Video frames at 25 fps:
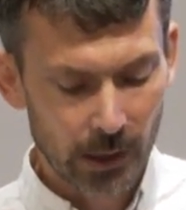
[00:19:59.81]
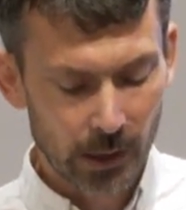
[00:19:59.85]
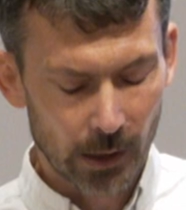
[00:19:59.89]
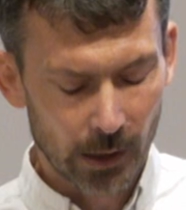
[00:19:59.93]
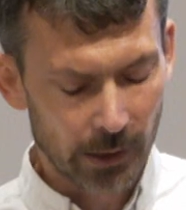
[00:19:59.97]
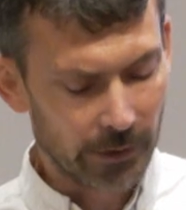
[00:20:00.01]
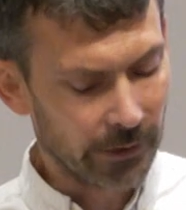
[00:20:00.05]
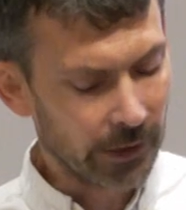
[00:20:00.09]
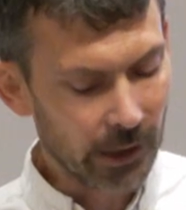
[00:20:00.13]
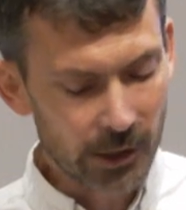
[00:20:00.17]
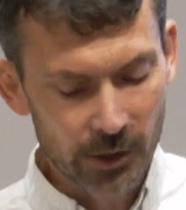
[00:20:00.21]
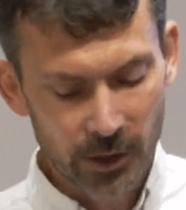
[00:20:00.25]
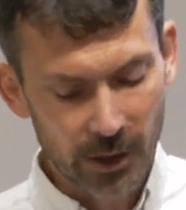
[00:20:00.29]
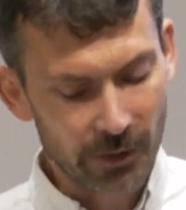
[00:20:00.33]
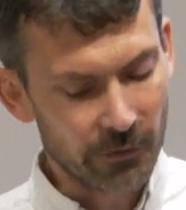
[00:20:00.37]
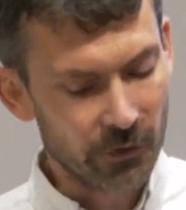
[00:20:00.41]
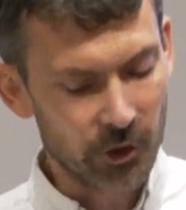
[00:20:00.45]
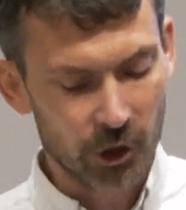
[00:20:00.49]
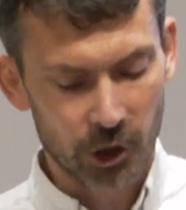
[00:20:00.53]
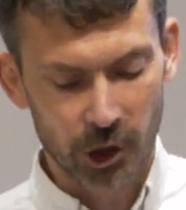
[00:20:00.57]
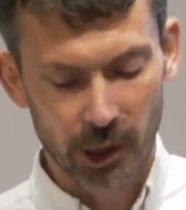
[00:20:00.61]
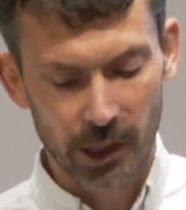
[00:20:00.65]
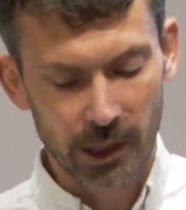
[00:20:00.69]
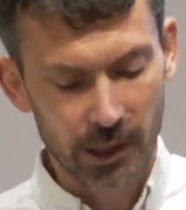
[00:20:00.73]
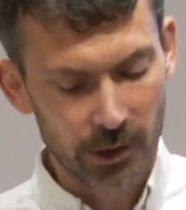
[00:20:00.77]
it, uh, things have
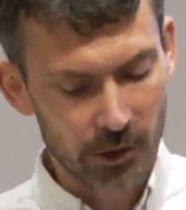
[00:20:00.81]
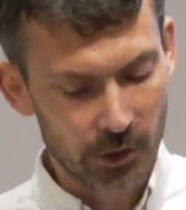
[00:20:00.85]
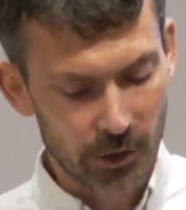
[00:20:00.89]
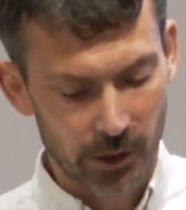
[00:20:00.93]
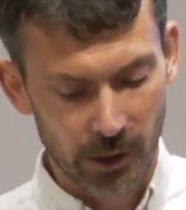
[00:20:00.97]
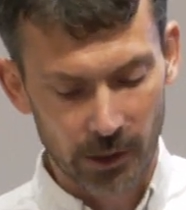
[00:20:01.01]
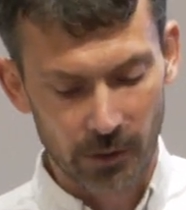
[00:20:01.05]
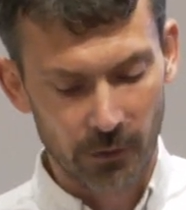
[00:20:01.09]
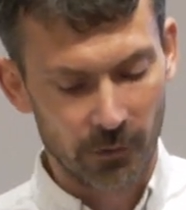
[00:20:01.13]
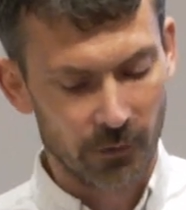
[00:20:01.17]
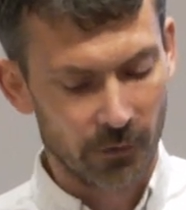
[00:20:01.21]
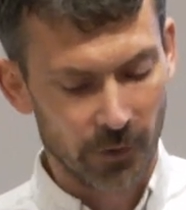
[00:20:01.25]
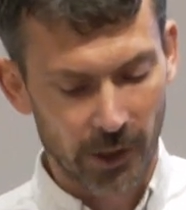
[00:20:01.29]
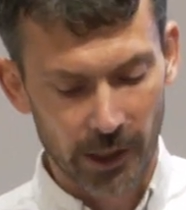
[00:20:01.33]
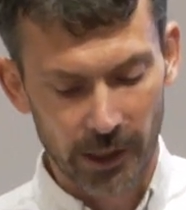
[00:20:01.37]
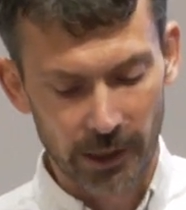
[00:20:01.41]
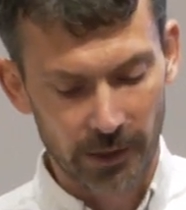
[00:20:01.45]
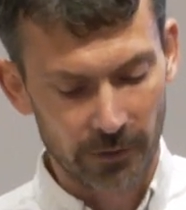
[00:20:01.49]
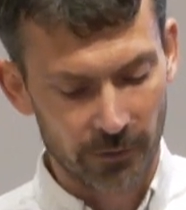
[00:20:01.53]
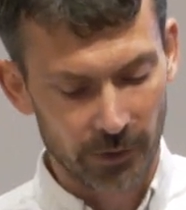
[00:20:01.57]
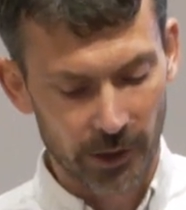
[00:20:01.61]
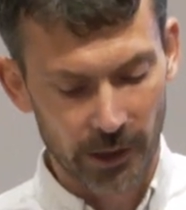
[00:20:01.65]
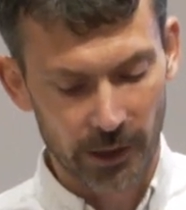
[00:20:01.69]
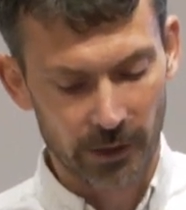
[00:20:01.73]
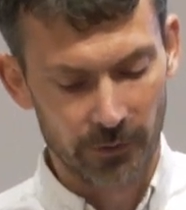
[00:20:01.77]
changed in a very,
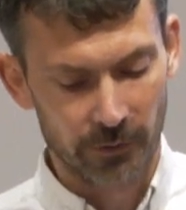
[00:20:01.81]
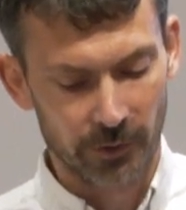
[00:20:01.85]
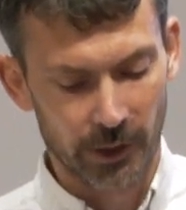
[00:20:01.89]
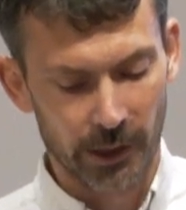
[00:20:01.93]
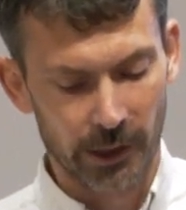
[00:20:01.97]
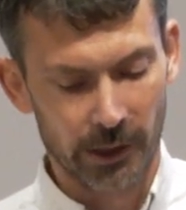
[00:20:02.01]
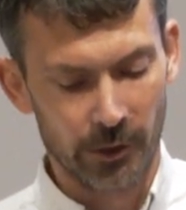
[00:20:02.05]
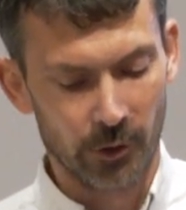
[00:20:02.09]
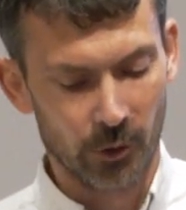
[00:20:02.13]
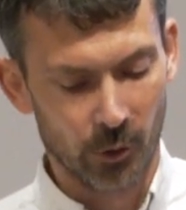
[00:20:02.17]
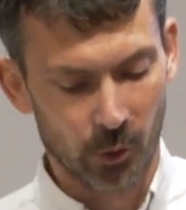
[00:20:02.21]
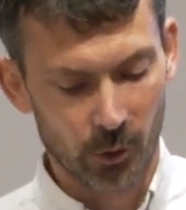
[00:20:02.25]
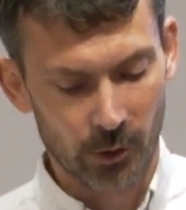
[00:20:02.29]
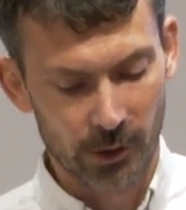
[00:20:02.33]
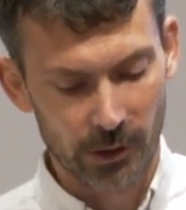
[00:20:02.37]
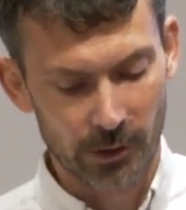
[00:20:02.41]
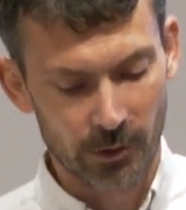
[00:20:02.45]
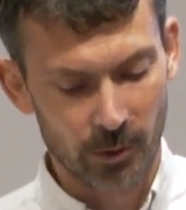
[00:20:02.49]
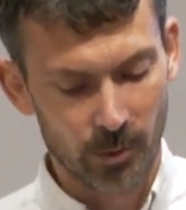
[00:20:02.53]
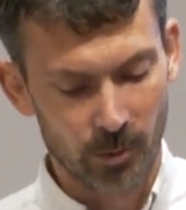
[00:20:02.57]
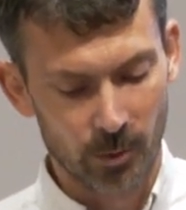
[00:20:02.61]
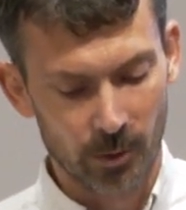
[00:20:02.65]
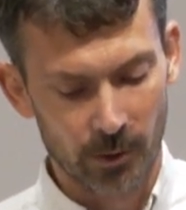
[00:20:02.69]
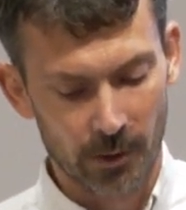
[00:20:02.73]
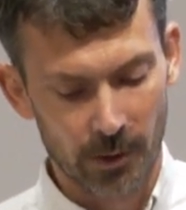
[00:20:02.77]
very, very
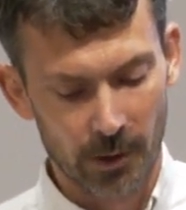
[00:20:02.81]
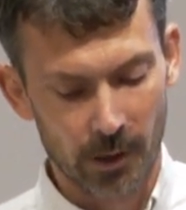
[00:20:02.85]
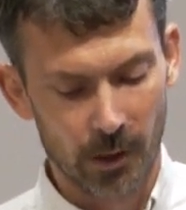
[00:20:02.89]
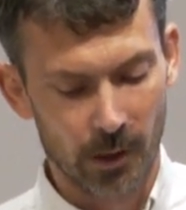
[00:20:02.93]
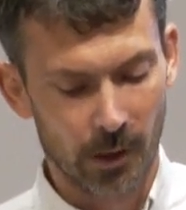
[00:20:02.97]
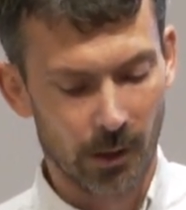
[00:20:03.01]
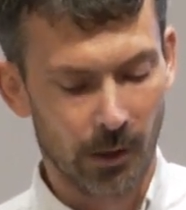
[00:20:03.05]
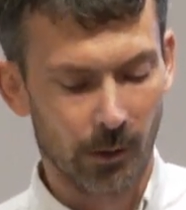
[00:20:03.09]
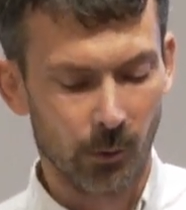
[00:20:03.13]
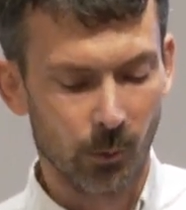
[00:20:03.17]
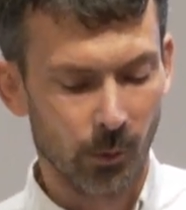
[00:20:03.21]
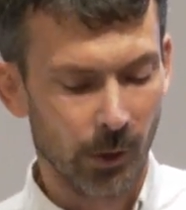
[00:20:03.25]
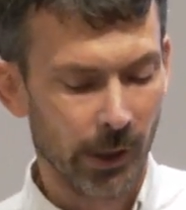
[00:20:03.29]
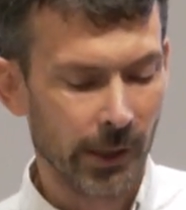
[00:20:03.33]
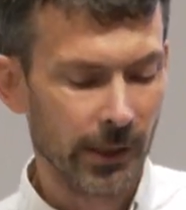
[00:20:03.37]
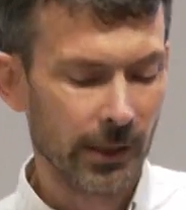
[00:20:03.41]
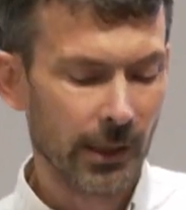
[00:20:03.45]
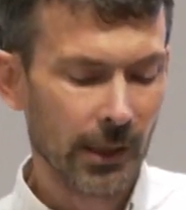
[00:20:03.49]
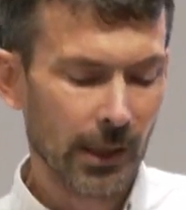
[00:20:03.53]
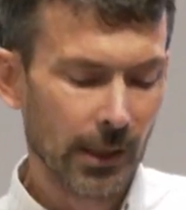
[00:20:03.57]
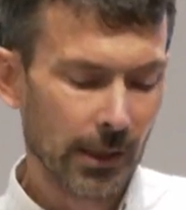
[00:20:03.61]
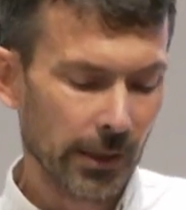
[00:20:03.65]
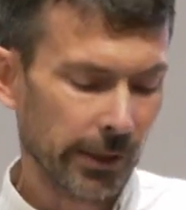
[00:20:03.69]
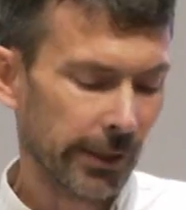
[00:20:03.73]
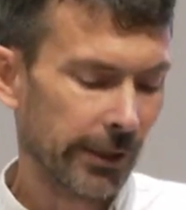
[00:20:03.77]
noticeable uh, way.
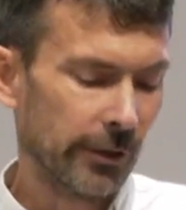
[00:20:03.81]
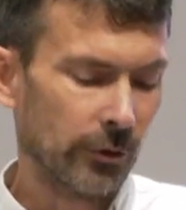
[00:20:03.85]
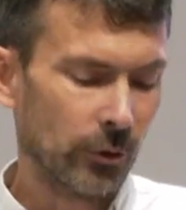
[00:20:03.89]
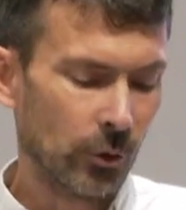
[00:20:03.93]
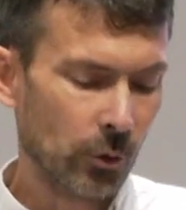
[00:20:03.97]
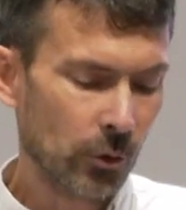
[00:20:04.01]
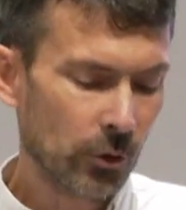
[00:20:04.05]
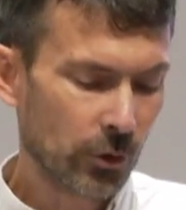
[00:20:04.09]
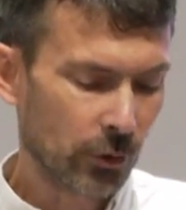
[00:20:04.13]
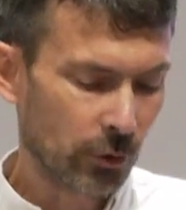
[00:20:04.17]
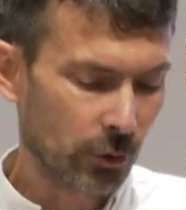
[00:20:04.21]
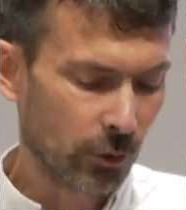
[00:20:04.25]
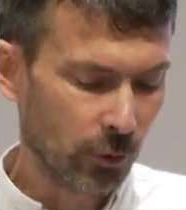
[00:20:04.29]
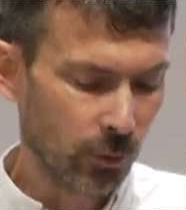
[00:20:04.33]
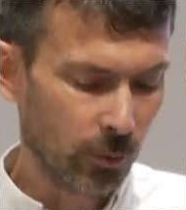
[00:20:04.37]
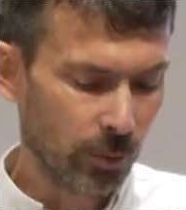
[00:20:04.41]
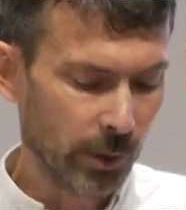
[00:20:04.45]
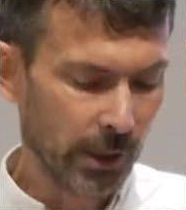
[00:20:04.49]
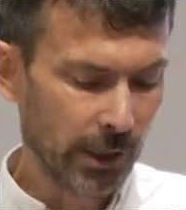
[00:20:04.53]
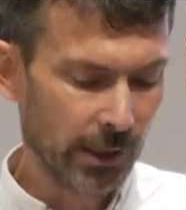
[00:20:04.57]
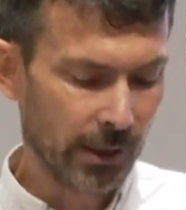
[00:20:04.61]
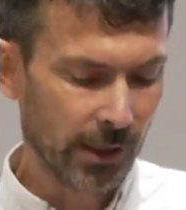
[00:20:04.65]
It used to be